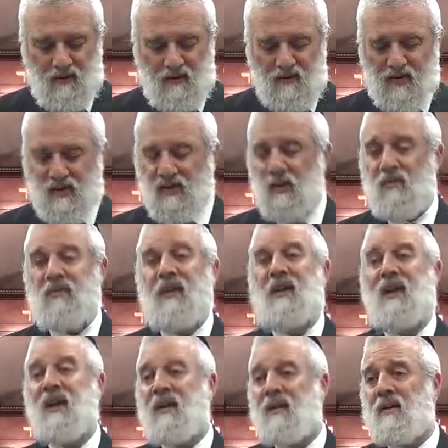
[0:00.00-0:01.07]
organs of the
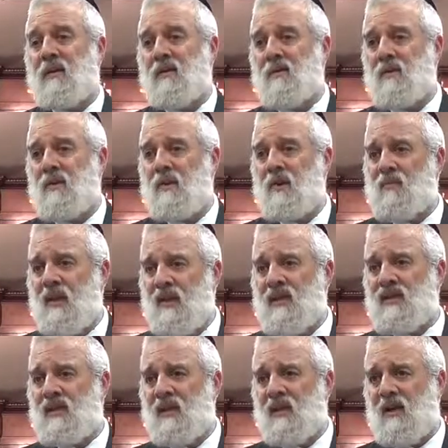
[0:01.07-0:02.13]
king.
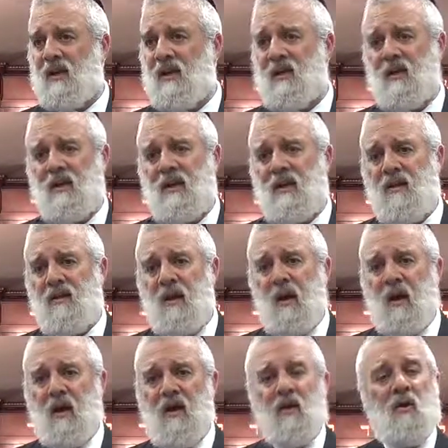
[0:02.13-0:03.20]
Kabbalistically, they
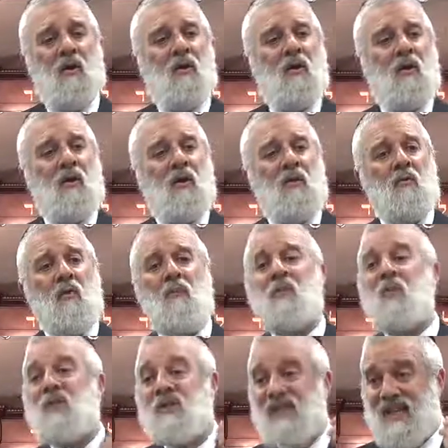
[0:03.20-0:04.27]
are
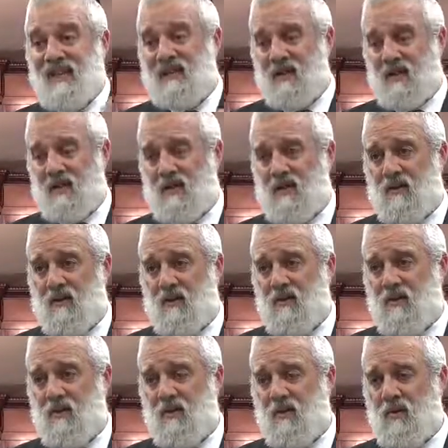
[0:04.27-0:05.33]
representing
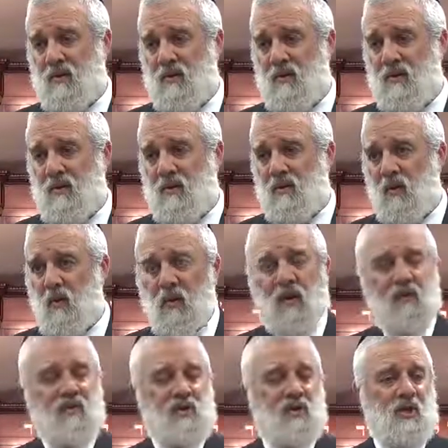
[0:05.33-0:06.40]
the
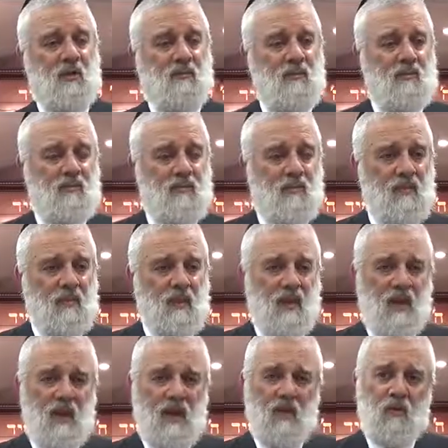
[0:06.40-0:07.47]
will of Hashem.
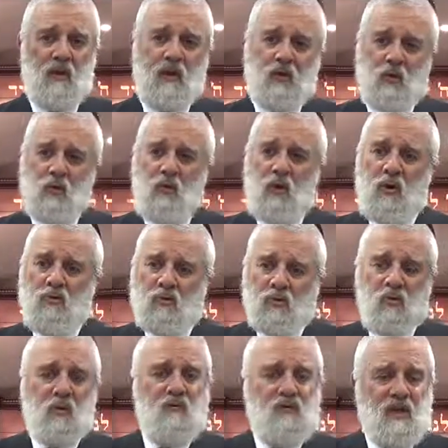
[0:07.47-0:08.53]
When a Jew
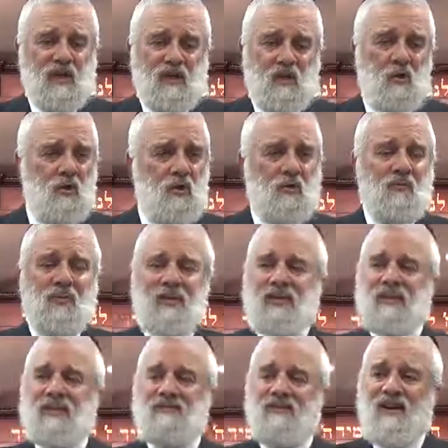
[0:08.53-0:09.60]
observes a certain
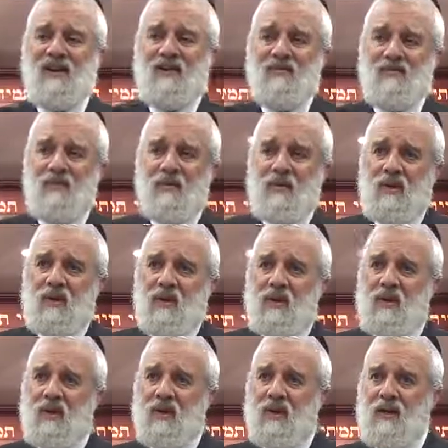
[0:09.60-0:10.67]
mitzvah,
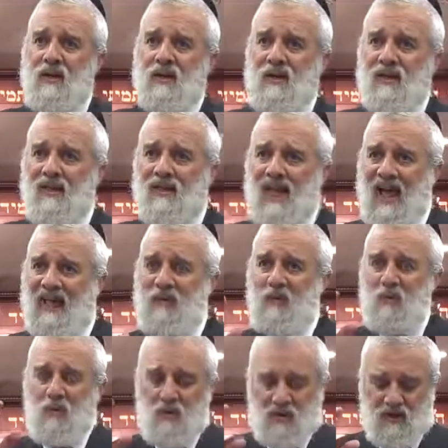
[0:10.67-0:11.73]
that
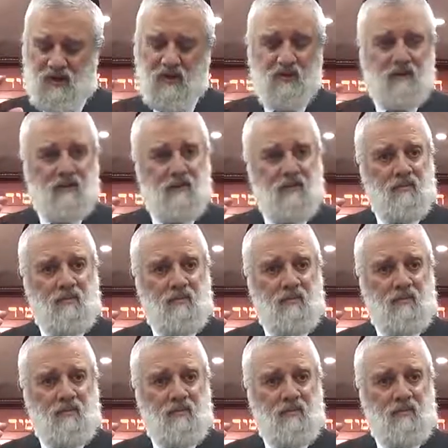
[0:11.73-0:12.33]
organ